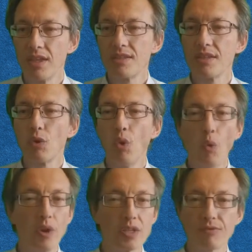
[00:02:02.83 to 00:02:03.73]
Is it
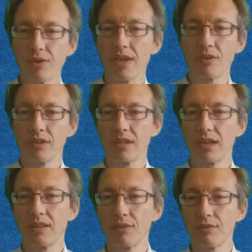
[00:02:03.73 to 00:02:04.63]
always Fred on
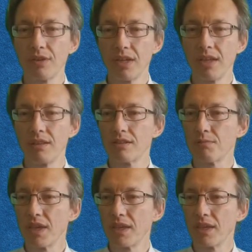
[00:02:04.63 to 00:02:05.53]
line 3
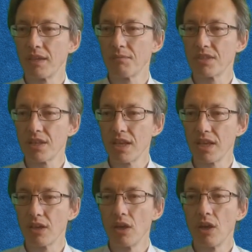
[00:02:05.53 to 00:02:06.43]
that's making a
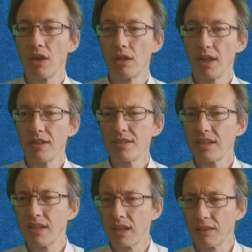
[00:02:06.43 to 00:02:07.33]
mistake? And is
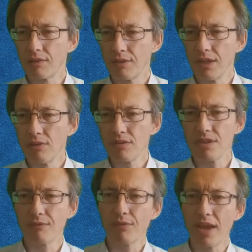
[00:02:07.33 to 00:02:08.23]
it line 3 or is
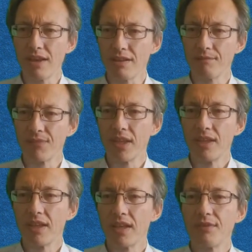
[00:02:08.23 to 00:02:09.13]
it Fred?
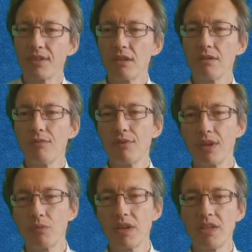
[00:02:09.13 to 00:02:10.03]
And if it's only
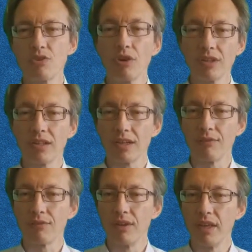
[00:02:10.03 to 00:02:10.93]
Fred when he's on
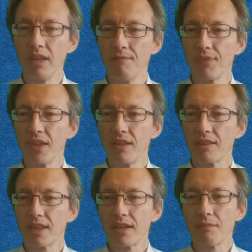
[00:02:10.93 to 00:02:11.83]
line 3,
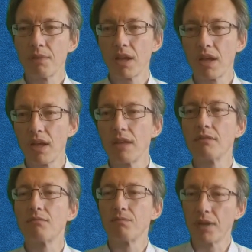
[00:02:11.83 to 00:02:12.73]

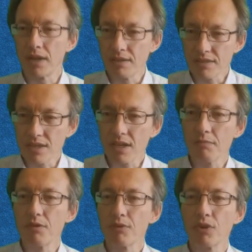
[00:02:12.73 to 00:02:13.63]
and by the
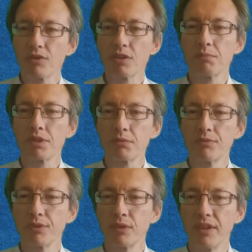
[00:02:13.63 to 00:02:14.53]
time you've got to the bottom
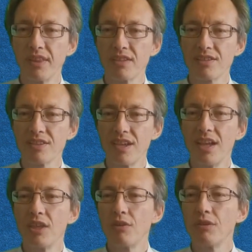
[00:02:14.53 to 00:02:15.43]
of all of this,
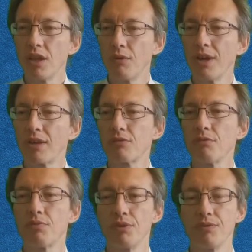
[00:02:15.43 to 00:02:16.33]
you'll know how to
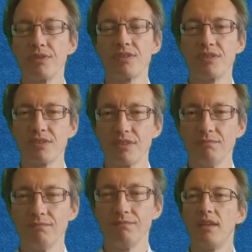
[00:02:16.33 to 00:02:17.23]
improve the system.